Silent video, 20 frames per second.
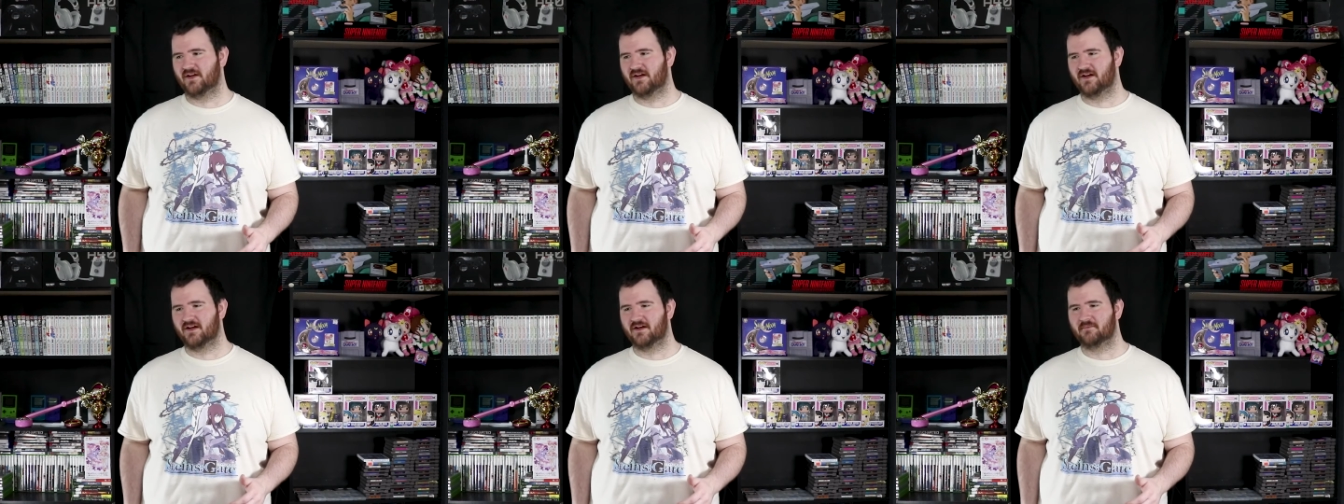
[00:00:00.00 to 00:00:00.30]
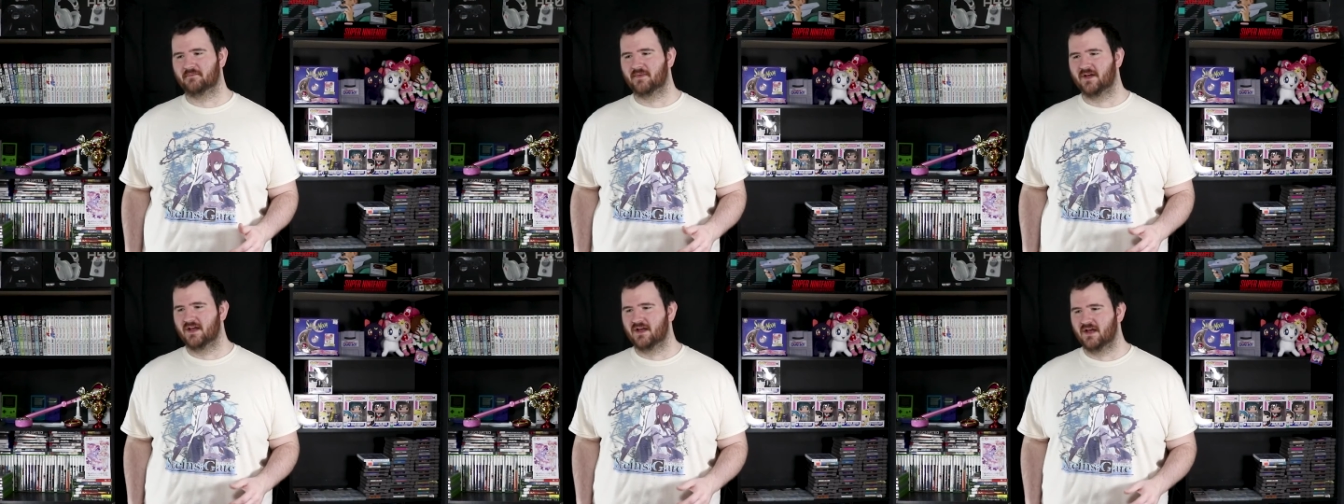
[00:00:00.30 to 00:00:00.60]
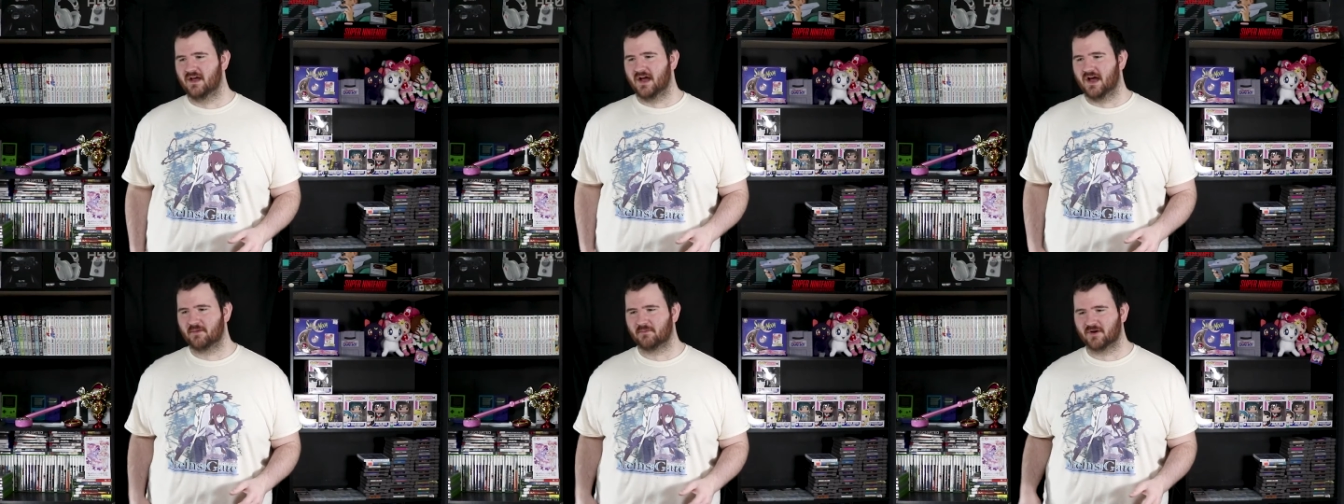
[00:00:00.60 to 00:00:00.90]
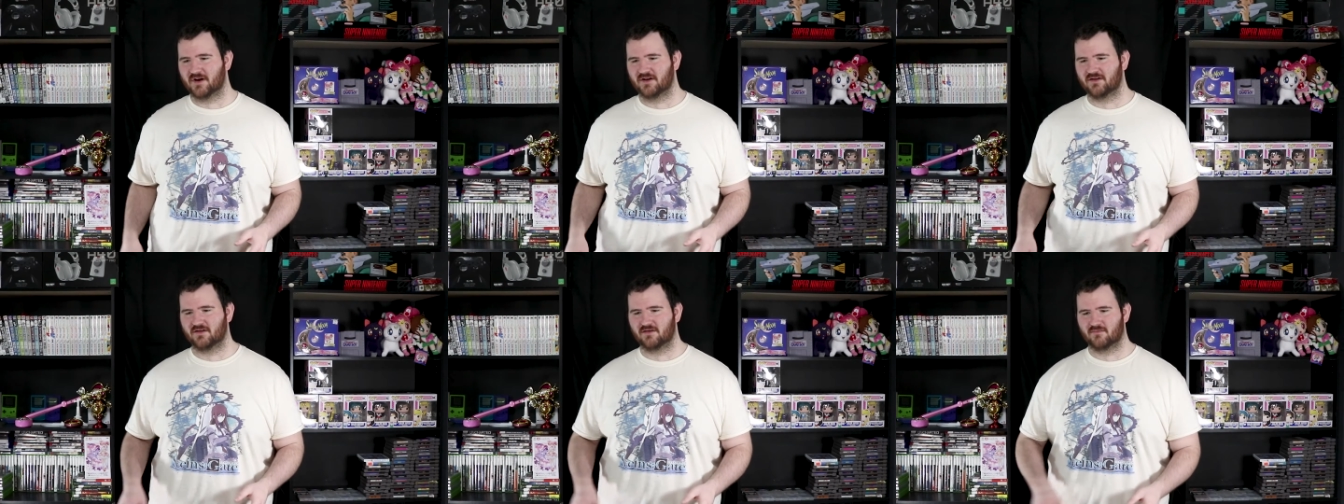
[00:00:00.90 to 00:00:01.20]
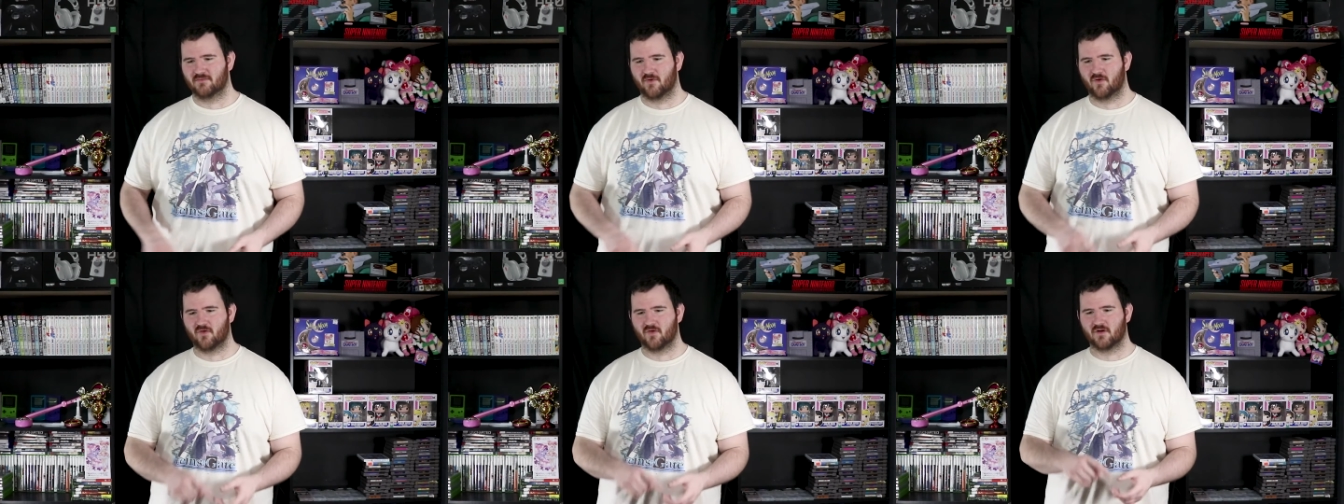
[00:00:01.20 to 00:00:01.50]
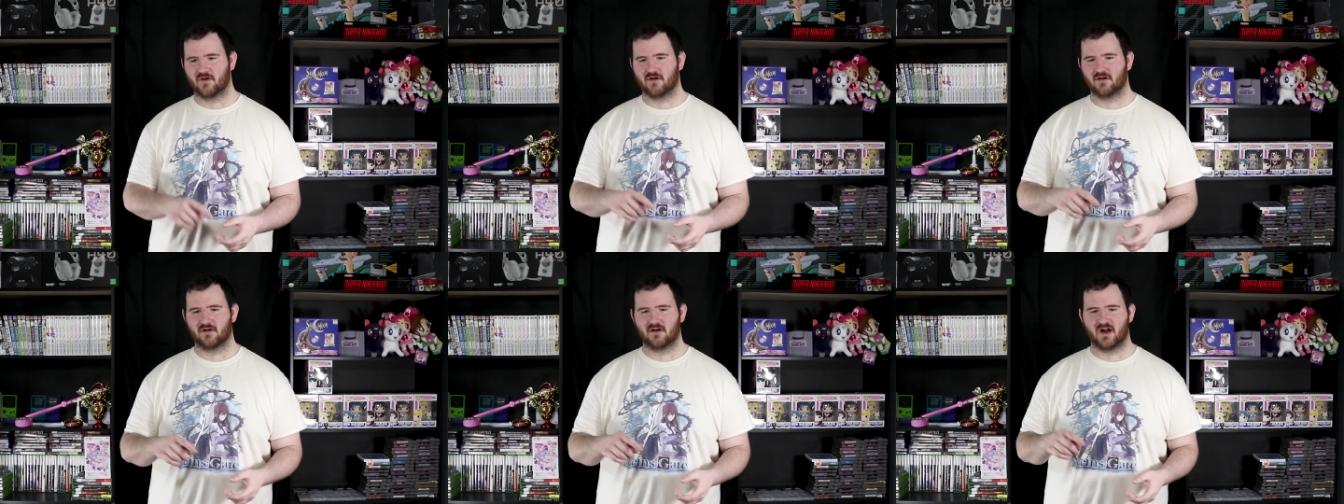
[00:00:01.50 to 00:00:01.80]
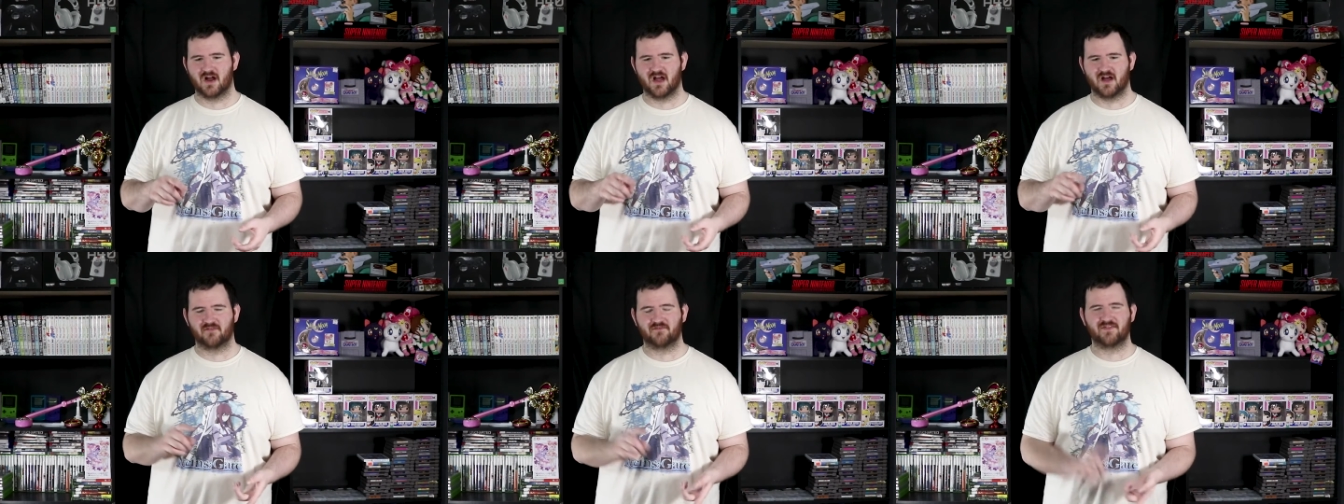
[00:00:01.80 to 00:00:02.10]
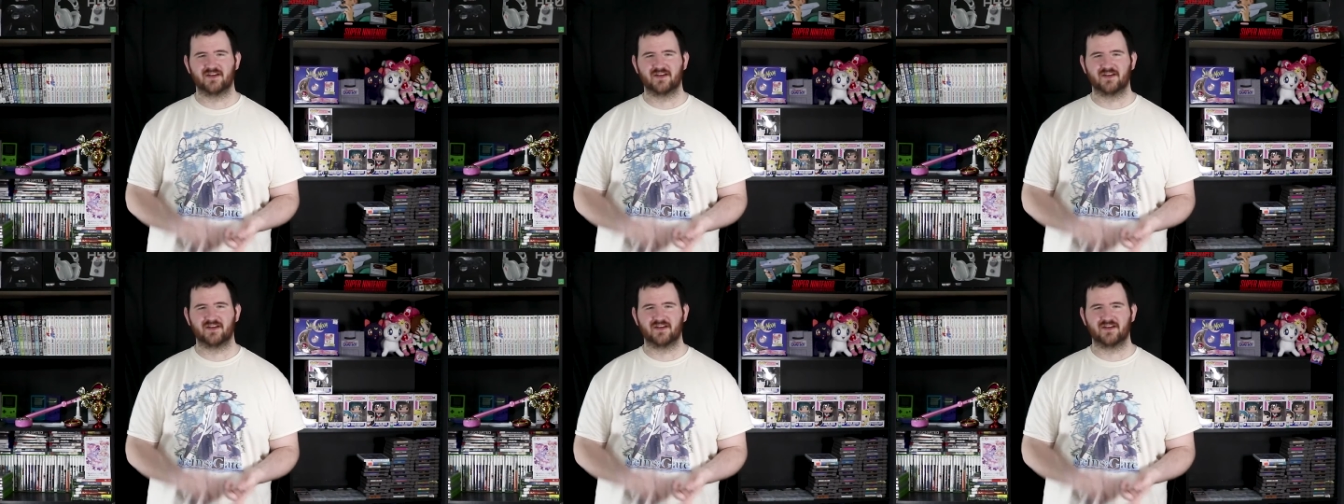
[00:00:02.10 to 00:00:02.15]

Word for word: Um, I'm going to do more uh,